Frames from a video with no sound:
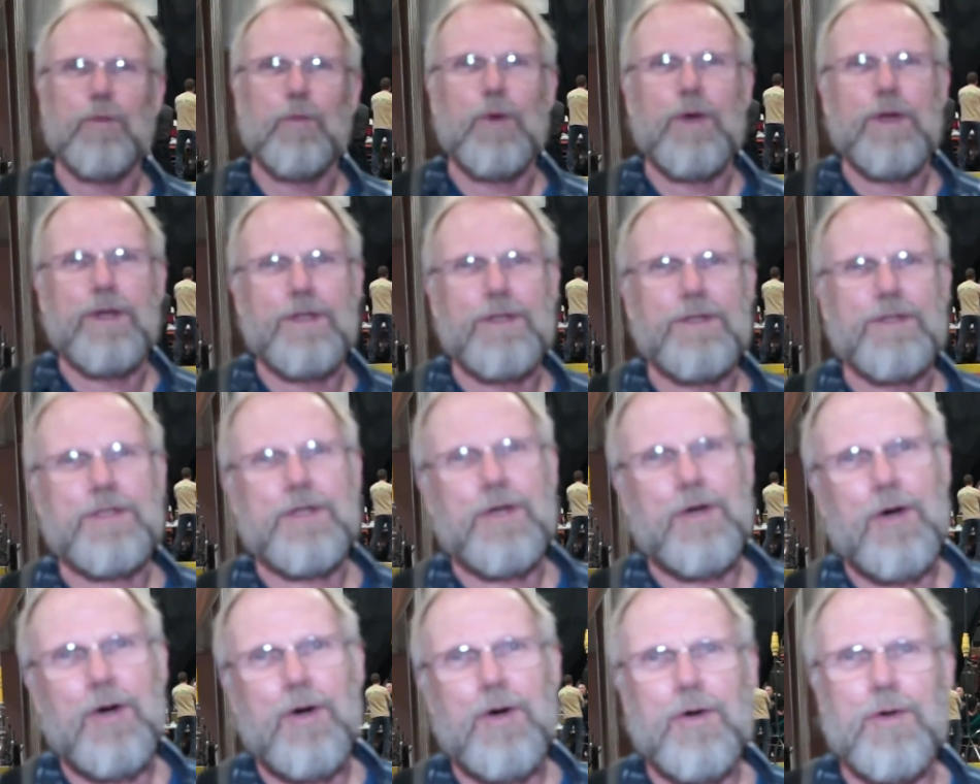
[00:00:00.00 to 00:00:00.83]
what is
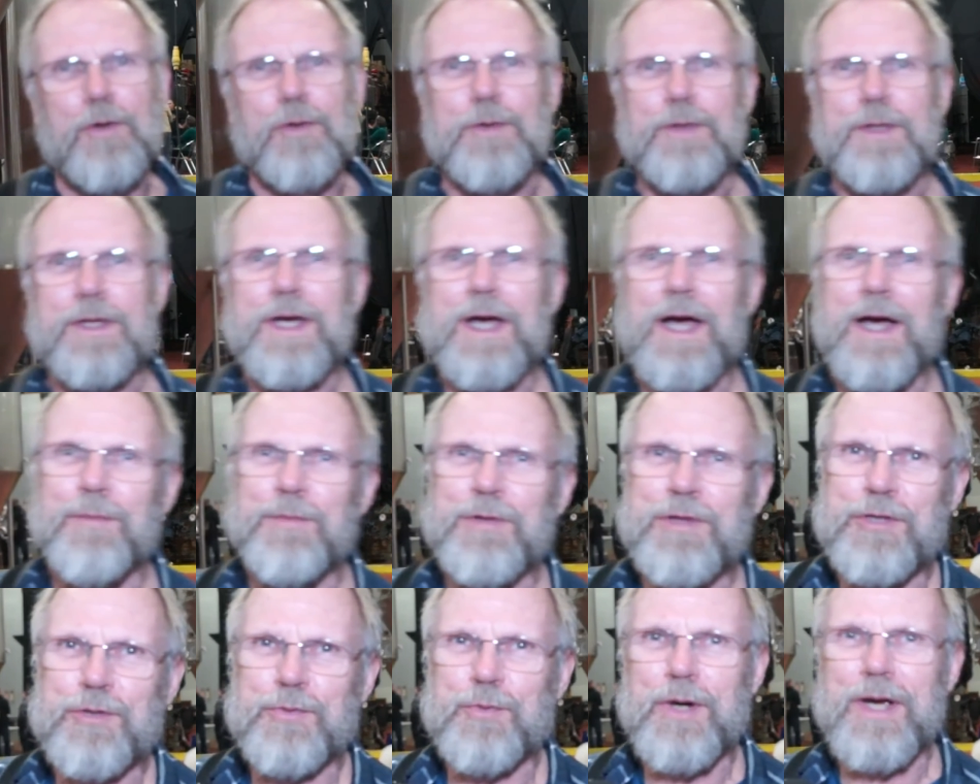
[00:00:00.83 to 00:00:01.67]
called
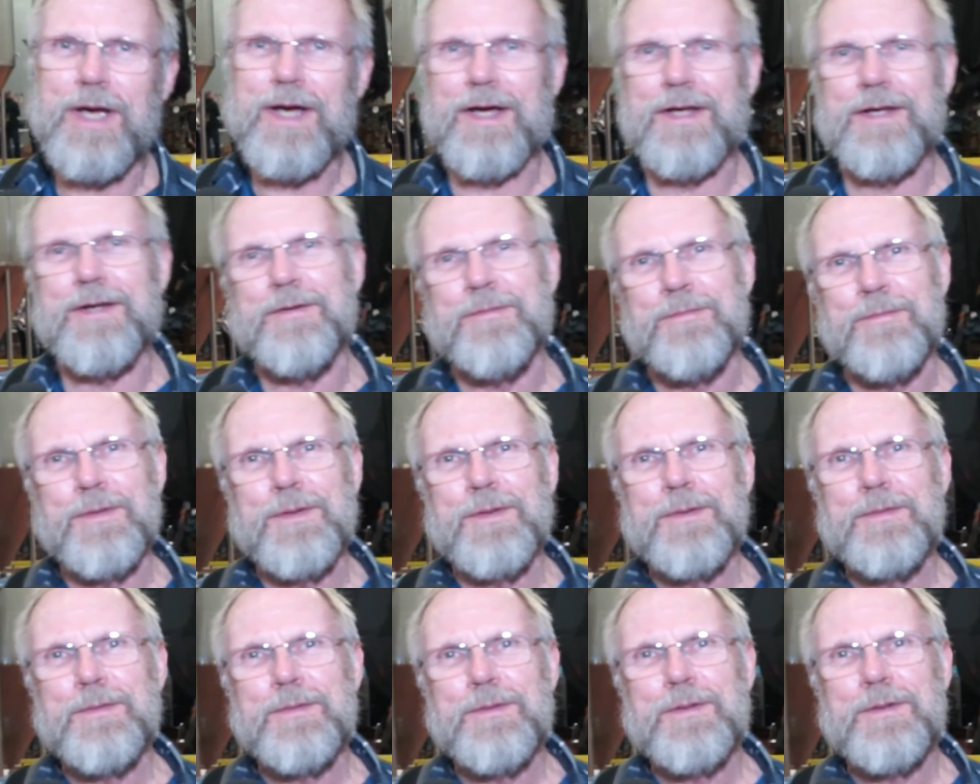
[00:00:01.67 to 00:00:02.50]
Common Thread.
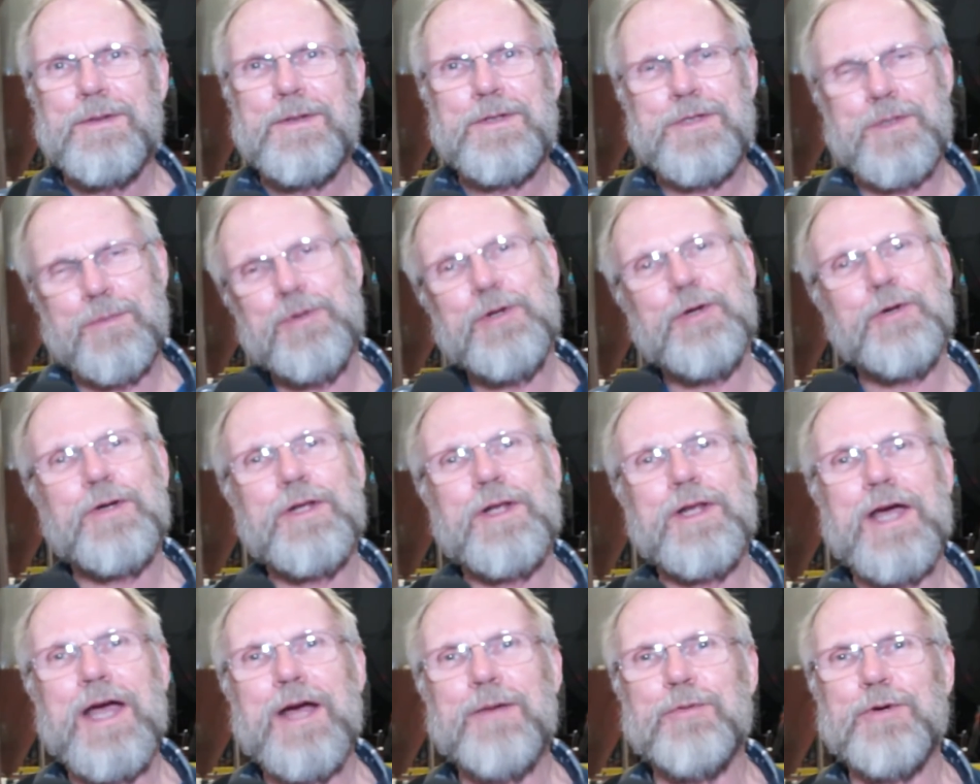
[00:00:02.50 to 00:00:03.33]
It's a beer
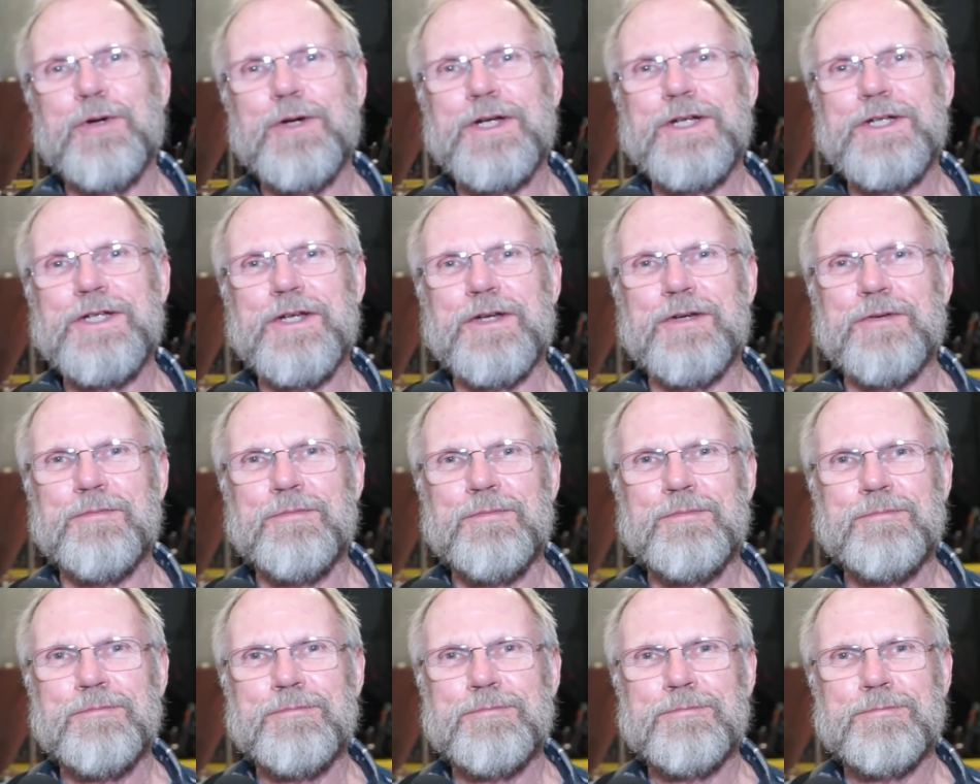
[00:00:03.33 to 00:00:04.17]
collaboration.
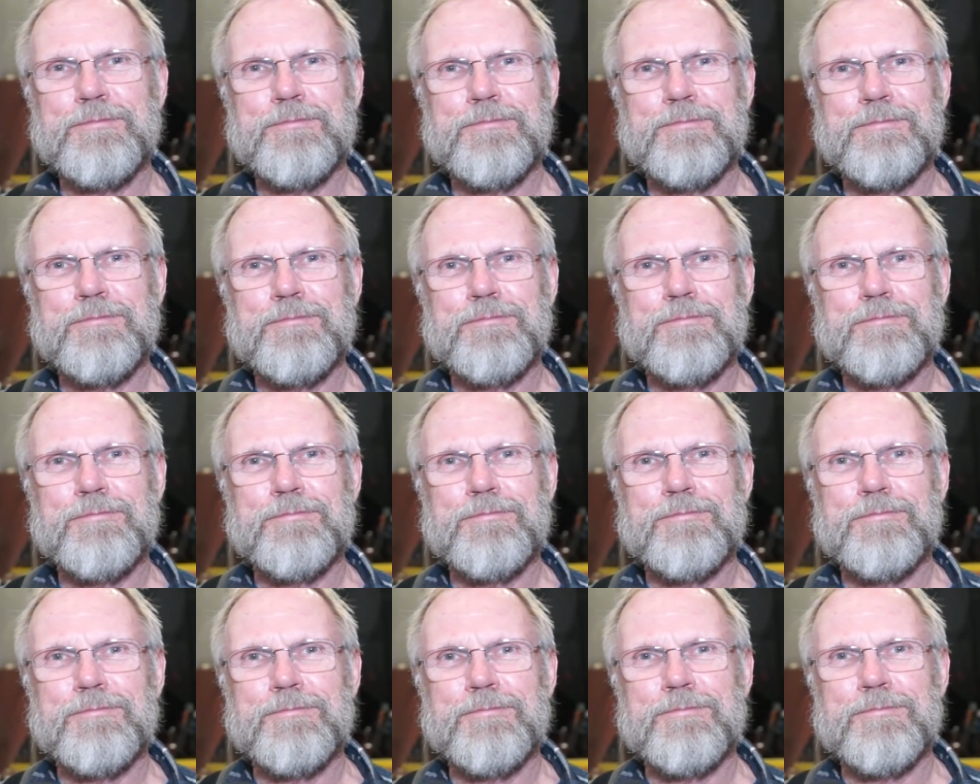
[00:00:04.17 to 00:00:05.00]

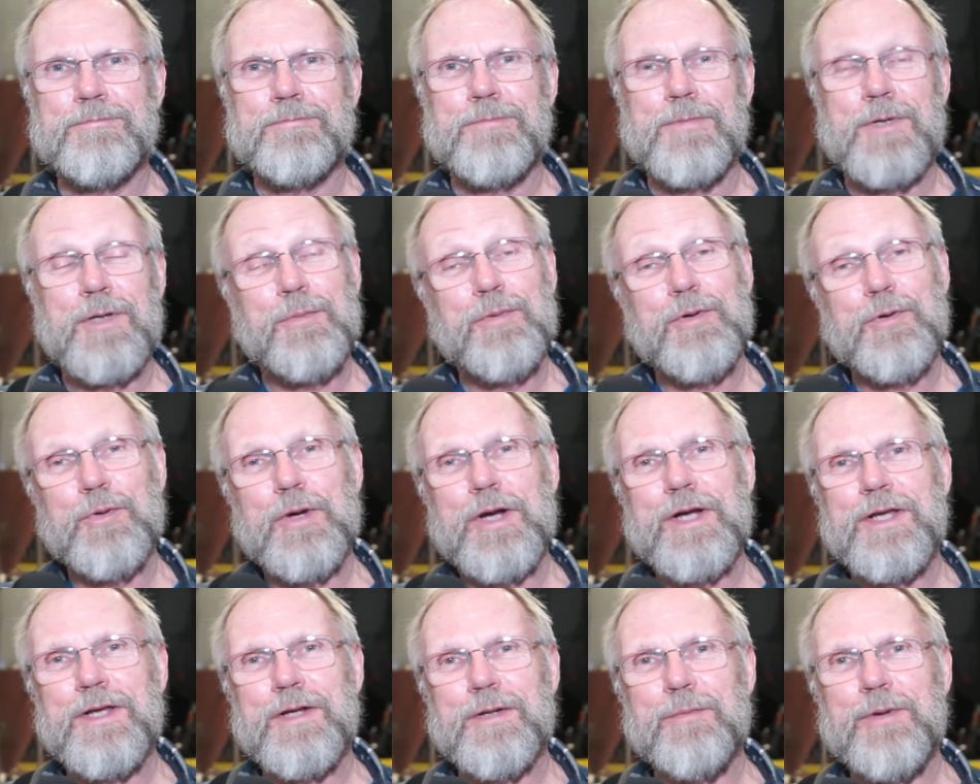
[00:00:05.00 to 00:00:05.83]
It'll be
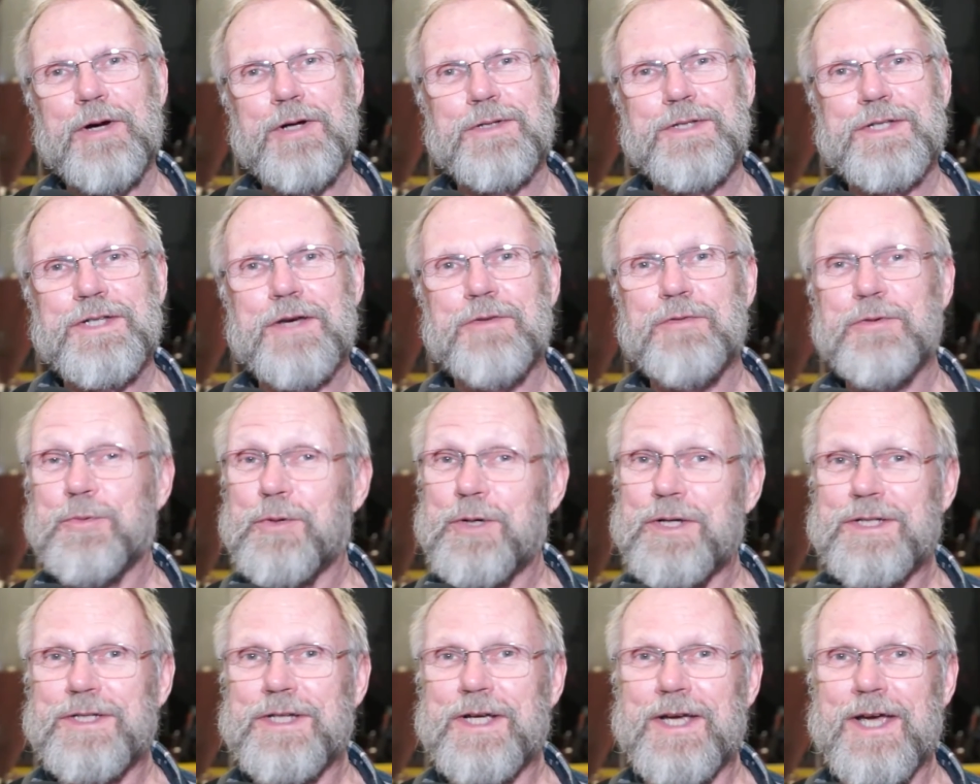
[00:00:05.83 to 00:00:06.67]
ready in about 7
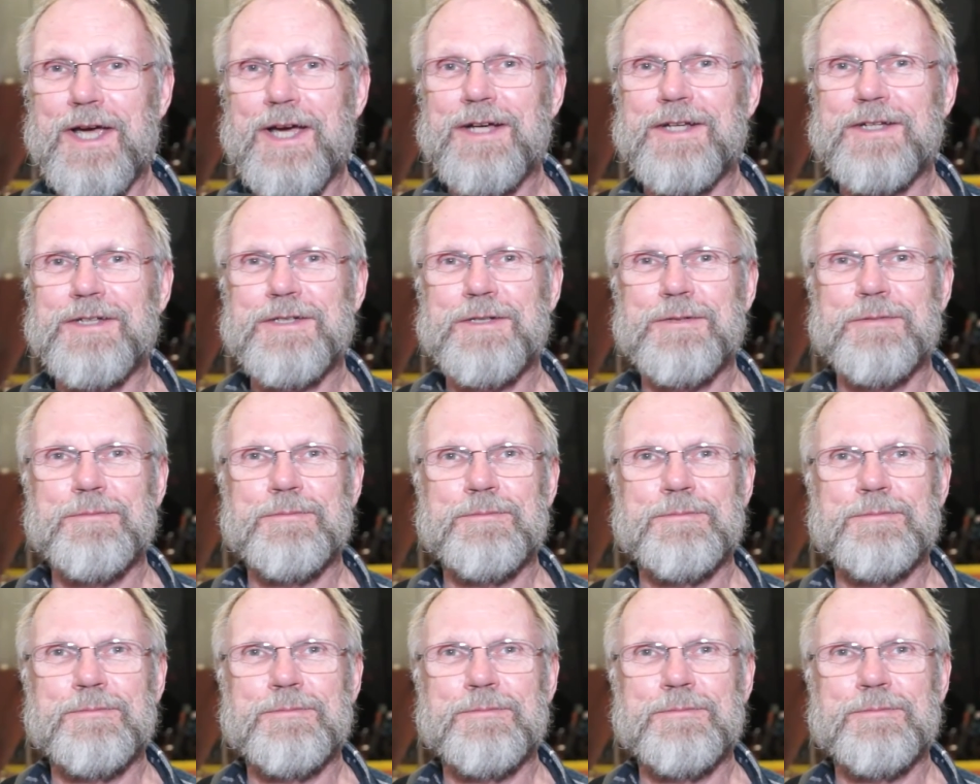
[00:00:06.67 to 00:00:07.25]
weeks, I guess.